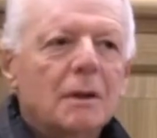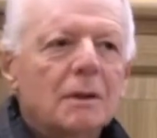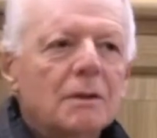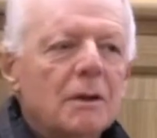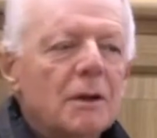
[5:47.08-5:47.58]

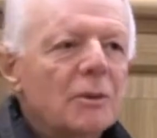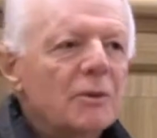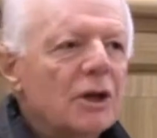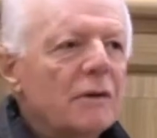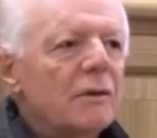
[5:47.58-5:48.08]
So the
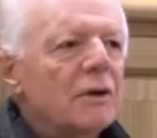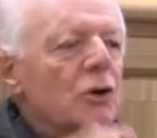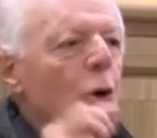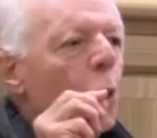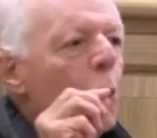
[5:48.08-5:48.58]
observer is
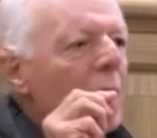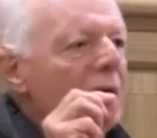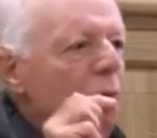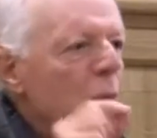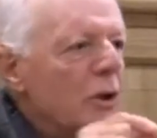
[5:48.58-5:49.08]
always
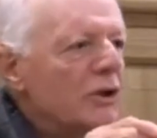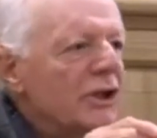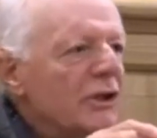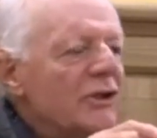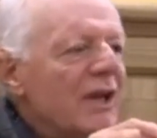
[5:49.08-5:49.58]

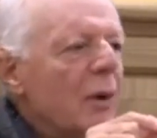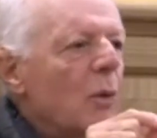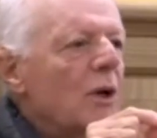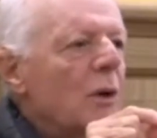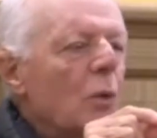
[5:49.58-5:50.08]
wanting to get
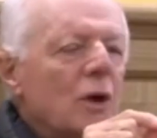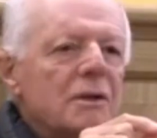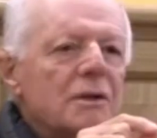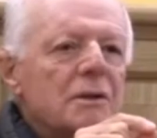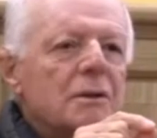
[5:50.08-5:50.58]
what it
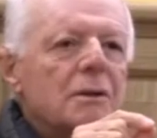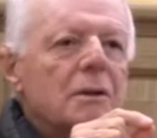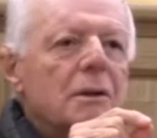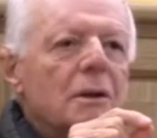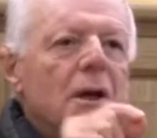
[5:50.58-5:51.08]
wants,
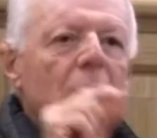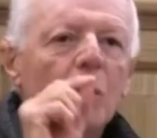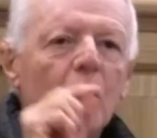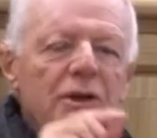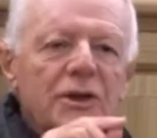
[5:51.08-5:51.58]

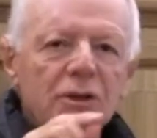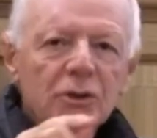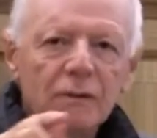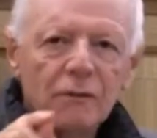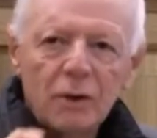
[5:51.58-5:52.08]
wanting to
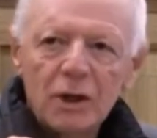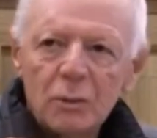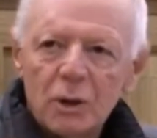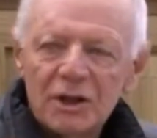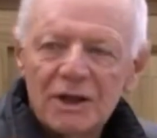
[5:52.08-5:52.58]
avoid
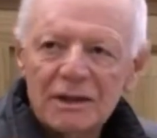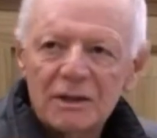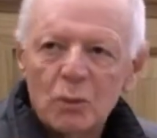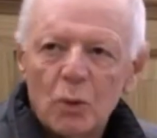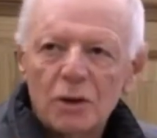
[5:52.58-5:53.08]
what it
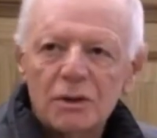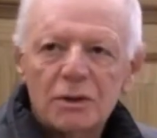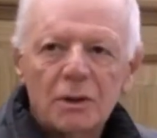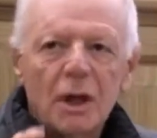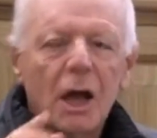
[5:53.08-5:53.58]
doesn't want,
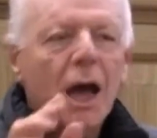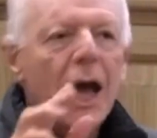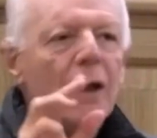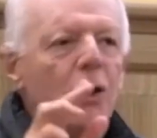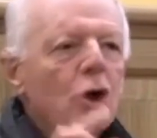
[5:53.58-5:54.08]

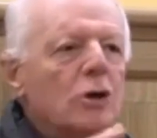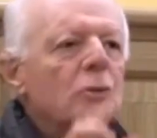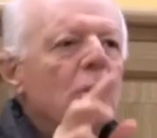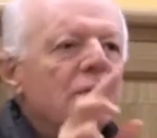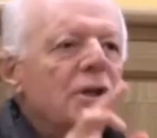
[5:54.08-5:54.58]
and not
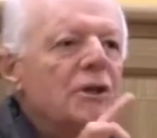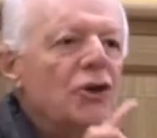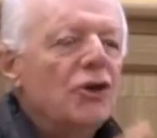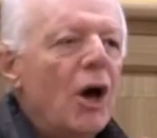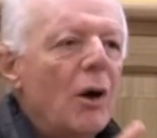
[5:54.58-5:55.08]
wanting
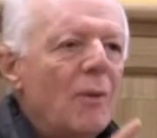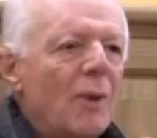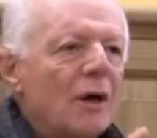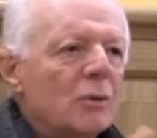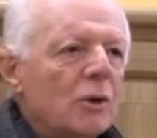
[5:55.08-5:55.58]
to know
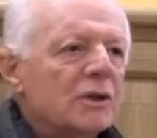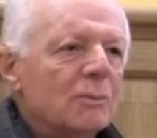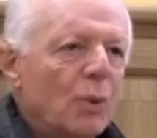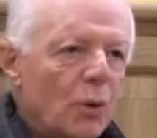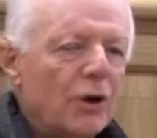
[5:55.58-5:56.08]
about what's
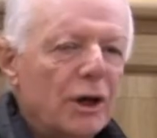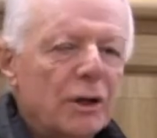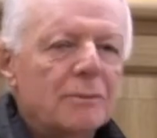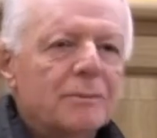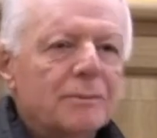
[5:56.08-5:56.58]
boring.
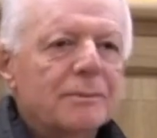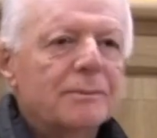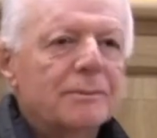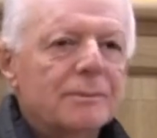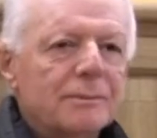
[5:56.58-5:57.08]

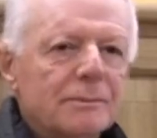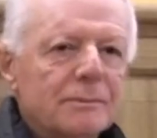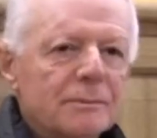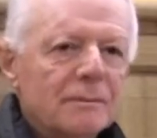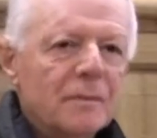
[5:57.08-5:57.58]

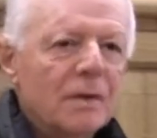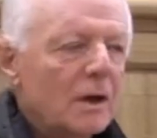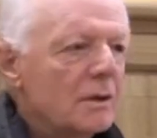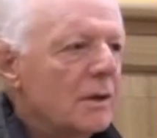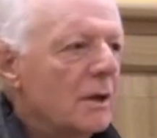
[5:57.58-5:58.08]

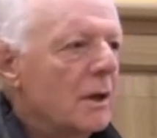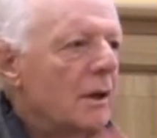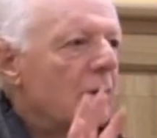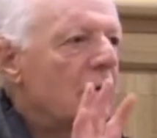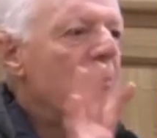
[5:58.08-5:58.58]
Those are the
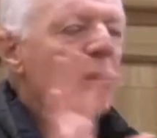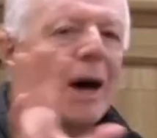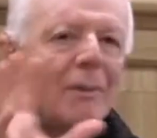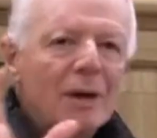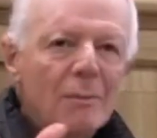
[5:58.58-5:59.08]
three
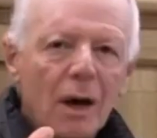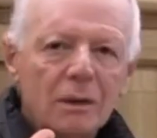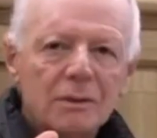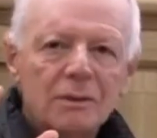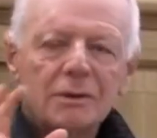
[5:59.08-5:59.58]
primary
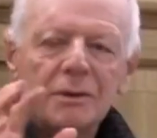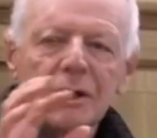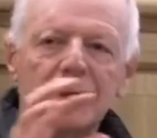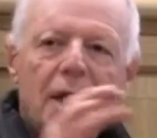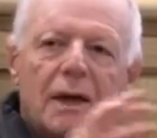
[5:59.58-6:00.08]
modes, and
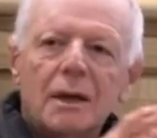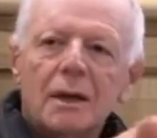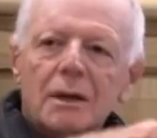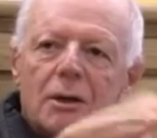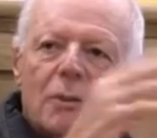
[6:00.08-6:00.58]
then they
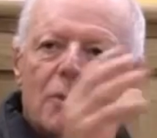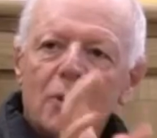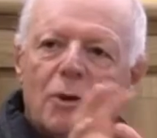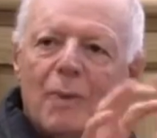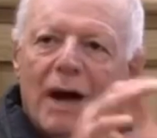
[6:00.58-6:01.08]

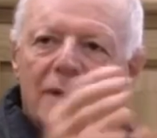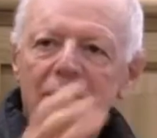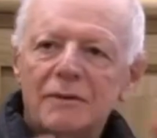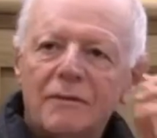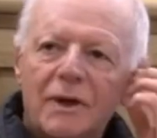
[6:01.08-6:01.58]
combine
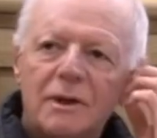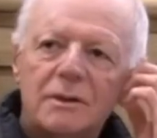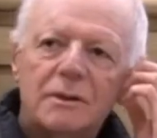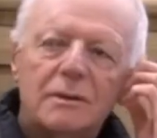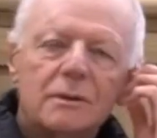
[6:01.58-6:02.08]
into
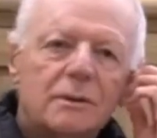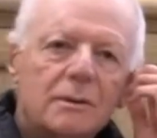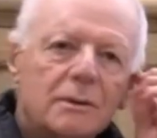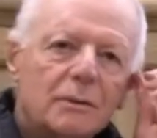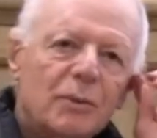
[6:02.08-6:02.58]
various
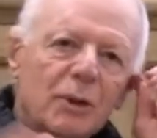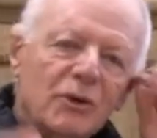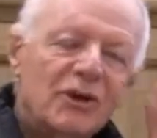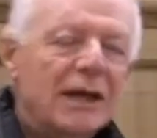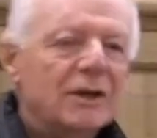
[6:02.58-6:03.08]

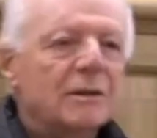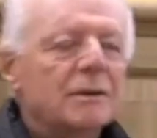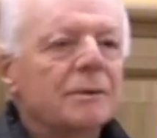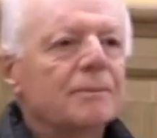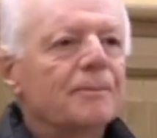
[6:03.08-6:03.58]
permutations.
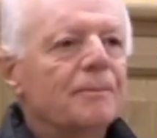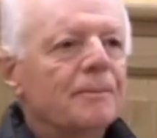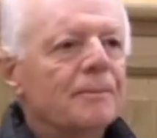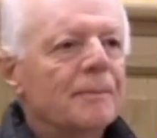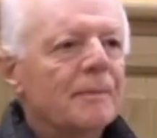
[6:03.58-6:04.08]

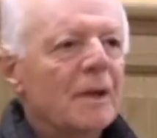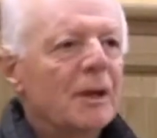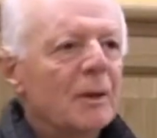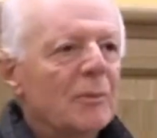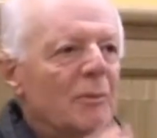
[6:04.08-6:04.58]

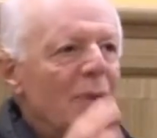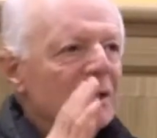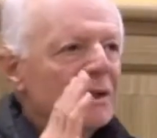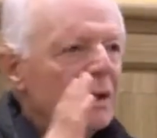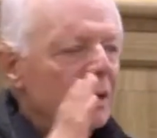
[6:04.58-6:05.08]
But
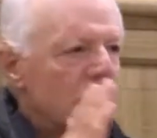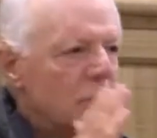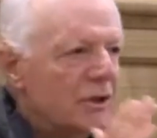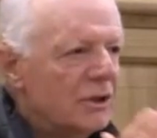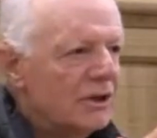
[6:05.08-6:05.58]
basically it's
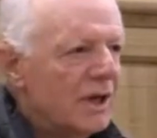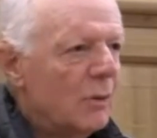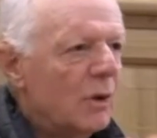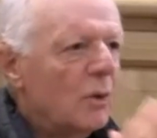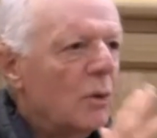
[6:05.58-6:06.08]
wanting to get
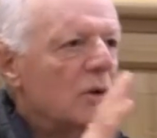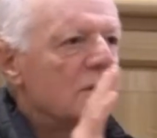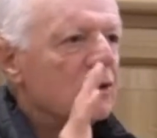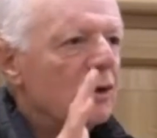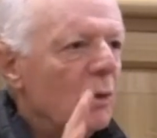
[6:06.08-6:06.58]
what it
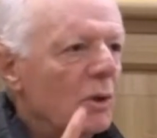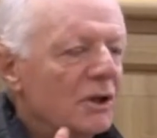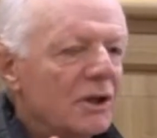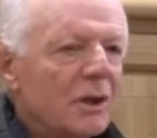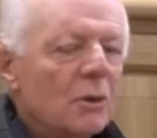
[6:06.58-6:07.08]
wants, not
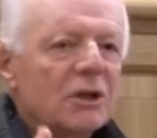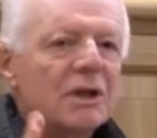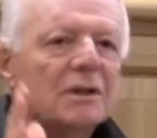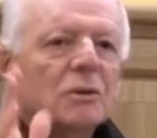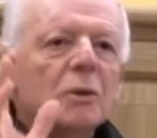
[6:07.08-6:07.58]
wanting to get what it
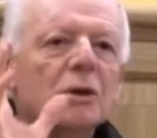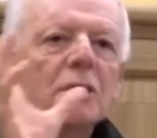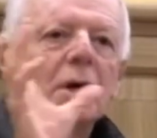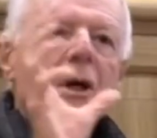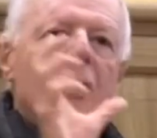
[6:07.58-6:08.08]
doesn't want,
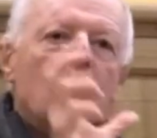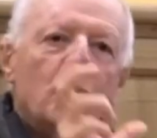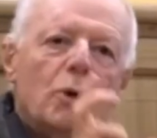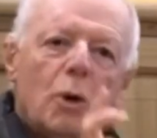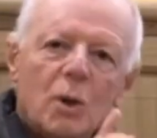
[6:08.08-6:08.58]

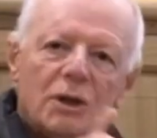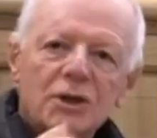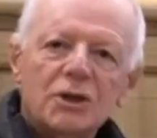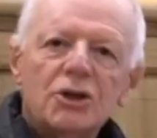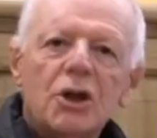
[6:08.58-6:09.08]
not
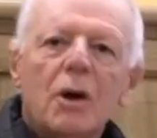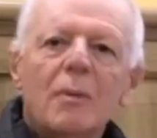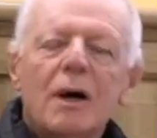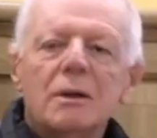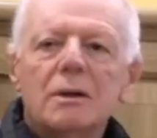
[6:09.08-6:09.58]
wanting to know
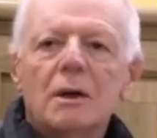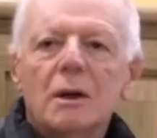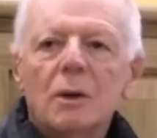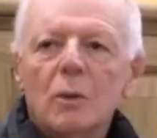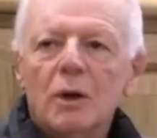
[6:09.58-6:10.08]
about
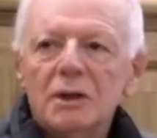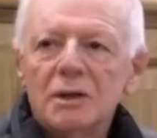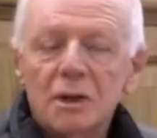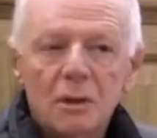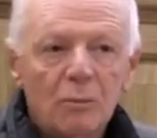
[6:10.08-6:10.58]
what is
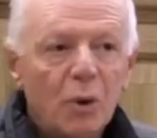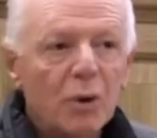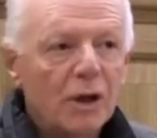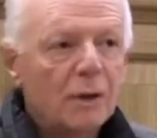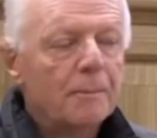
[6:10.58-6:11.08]
boring.